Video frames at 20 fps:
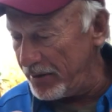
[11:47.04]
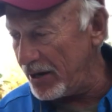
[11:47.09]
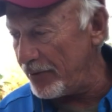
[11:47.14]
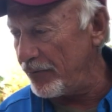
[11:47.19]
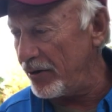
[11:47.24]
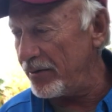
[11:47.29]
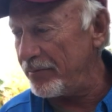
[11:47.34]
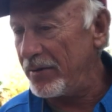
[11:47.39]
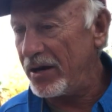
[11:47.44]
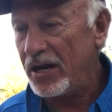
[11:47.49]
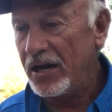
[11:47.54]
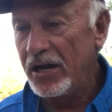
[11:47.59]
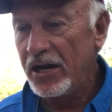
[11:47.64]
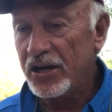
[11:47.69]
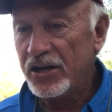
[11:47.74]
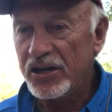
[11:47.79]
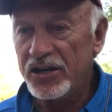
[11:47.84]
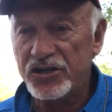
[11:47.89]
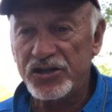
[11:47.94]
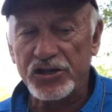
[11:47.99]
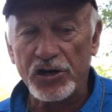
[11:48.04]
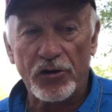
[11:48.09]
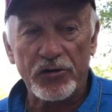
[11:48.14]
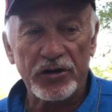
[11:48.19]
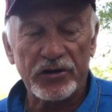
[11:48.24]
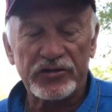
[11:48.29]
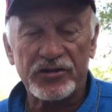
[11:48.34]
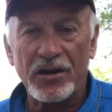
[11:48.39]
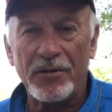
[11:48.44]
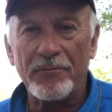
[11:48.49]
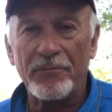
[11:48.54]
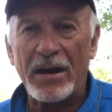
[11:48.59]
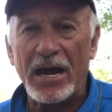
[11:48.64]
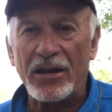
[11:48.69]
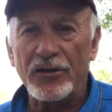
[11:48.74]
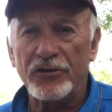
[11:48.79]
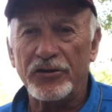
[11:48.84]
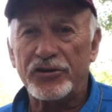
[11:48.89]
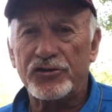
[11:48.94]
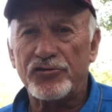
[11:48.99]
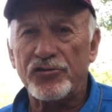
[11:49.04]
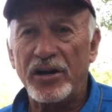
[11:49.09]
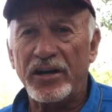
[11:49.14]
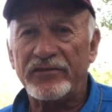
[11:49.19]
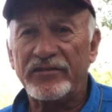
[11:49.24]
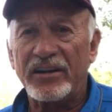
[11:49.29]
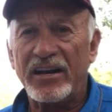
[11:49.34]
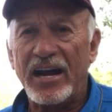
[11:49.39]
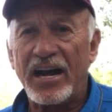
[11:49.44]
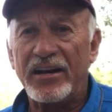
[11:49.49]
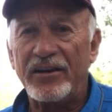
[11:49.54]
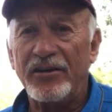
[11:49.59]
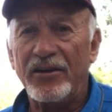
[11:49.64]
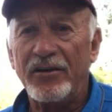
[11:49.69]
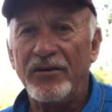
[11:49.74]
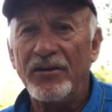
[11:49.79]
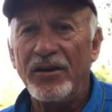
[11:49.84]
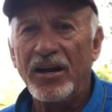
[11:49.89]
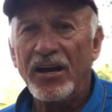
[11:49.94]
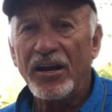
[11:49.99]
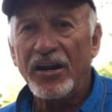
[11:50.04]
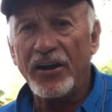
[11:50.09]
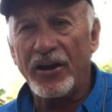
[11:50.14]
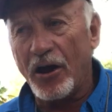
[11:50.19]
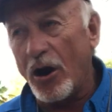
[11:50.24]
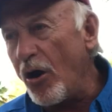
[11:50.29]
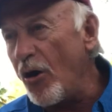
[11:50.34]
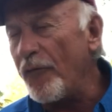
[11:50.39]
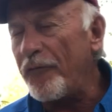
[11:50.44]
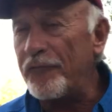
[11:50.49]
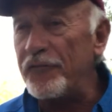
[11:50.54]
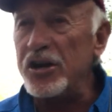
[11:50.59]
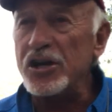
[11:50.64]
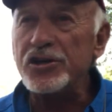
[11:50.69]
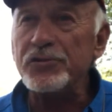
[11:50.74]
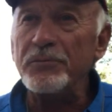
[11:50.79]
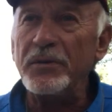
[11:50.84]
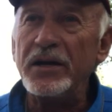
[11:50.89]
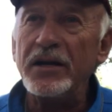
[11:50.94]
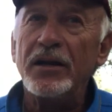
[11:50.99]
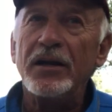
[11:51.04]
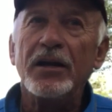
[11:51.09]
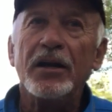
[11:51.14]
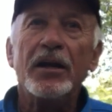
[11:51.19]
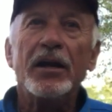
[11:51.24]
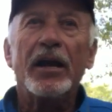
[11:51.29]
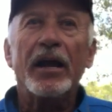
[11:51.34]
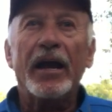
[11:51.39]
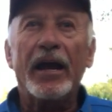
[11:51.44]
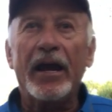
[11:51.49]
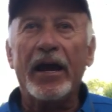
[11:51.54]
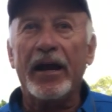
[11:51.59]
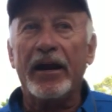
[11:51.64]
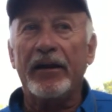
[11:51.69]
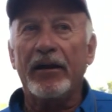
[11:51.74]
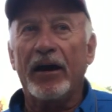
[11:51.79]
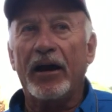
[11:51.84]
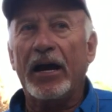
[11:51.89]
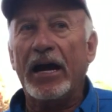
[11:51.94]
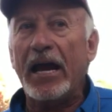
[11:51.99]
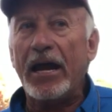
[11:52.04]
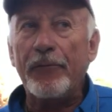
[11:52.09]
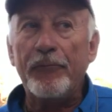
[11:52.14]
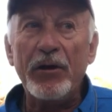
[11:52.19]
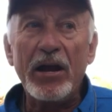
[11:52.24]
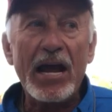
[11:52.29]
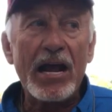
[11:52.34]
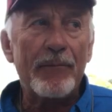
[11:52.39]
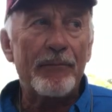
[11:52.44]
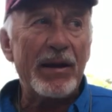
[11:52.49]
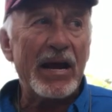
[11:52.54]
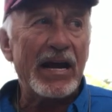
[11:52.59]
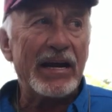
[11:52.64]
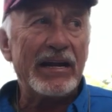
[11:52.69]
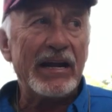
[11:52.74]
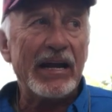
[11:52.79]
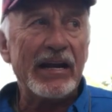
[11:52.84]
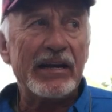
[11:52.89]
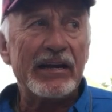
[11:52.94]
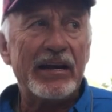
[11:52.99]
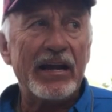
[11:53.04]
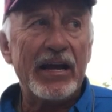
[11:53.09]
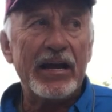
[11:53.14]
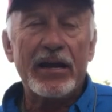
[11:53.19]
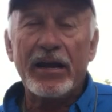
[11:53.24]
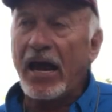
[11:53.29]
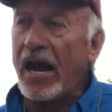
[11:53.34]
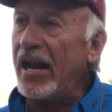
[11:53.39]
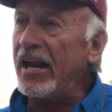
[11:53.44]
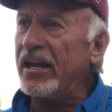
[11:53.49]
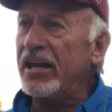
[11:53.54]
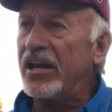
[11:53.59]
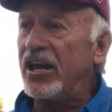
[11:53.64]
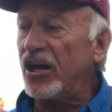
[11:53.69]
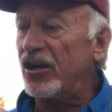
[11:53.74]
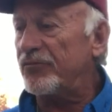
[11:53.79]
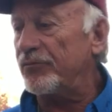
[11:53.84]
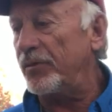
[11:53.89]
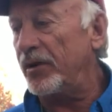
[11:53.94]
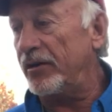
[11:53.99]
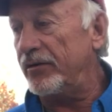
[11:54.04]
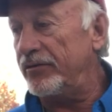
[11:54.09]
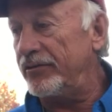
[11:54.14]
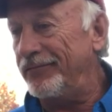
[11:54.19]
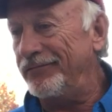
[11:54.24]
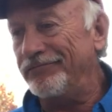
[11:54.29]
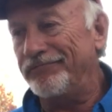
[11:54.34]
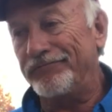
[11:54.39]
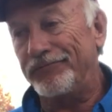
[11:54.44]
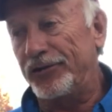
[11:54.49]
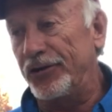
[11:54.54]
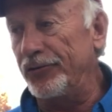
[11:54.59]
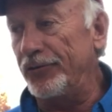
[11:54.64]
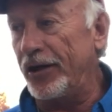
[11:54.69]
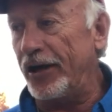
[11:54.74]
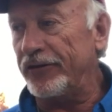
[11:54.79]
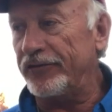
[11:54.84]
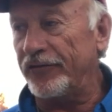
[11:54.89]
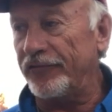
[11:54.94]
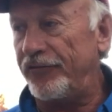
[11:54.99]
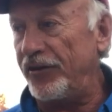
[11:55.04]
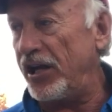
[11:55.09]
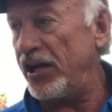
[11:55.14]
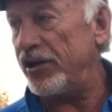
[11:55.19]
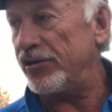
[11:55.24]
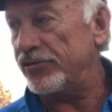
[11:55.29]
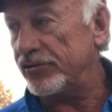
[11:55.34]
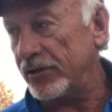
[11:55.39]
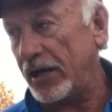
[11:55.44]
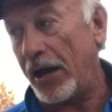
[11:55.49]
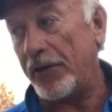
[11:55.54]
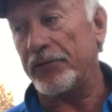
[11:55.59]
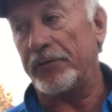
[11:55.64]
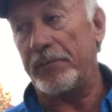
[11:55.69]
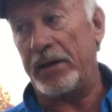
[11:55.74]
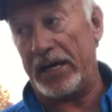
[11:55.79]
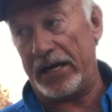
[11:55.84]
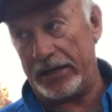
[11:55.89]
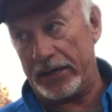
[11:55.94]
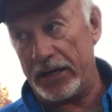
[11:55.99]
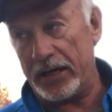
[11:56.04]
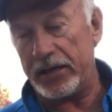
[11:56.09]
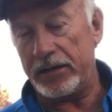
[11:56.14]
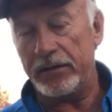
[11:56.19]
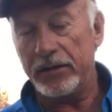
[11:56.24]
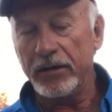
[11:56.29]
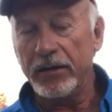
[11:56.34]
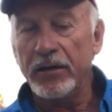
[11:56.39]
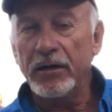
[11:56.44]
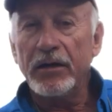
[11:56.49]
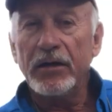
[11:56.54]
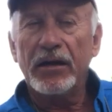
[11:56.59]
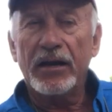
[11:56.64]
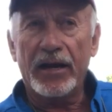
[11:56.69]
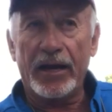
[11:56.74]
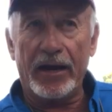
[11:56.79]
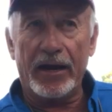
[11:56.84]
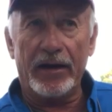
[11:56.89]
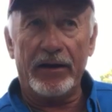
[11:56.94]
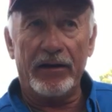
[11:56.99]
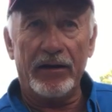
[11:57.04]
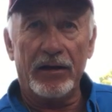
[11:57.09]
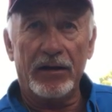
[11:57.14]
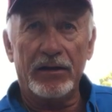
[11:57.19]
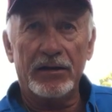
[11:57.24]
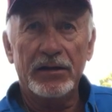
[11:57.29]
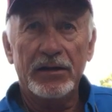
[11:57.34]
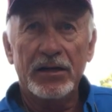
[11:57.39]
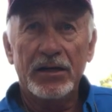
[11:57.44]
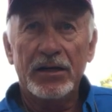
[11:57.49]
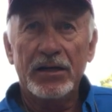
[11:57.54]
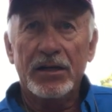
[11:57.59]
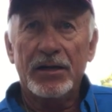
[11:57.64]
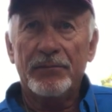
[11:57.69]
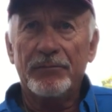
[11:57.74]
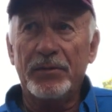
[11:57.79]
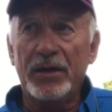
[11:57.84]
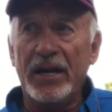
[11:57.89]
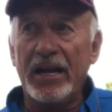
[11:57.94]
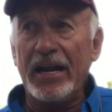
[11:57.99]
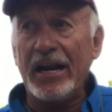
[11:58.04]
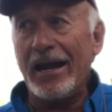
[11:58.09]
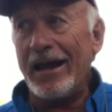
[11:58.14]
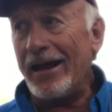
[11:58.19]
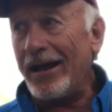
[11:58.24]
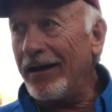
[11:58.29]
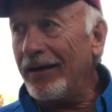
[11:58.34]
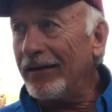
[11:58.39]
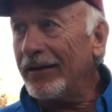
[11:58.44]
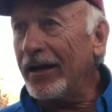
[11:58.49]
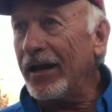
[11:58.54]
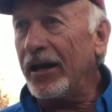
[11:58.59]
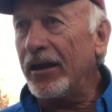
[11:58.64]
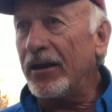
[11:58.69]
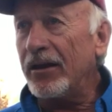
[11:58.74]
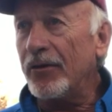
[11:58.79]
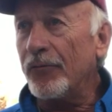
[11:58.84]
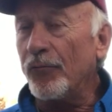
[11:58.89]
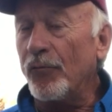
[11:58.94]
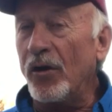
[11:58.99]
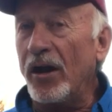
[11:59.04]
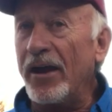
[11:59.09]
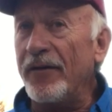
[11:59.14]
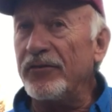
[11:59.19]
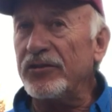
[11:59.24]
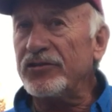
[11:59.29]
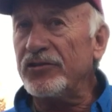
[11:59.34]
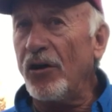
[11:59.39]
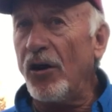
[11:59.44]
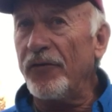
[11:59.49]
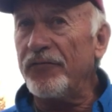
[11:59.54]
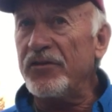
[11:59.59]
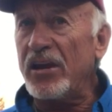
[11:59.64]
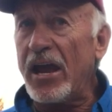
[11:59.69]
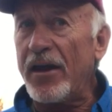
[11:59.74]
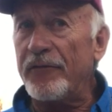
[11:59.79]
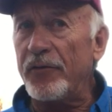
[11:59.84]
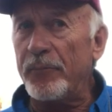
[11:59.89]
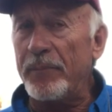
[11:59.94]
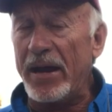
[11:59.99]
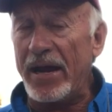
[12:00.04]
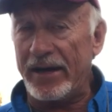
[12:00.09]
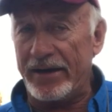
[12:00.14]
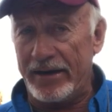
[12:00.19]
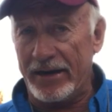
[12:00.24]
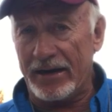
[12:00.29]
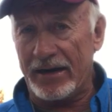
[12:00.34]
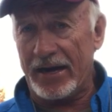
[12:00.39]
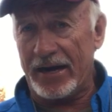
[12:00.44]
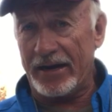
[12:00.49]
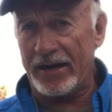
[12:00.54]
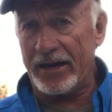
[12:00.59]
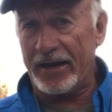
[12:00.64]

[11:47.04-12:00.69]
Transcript: be with me to show you some of my little tricks that I do. The Old Fisherman, and hey, we had a bad day today. I didn't catch but 2 dozen fish. That was a bad day. And but anyhow, hey, ever so often you have a bad day like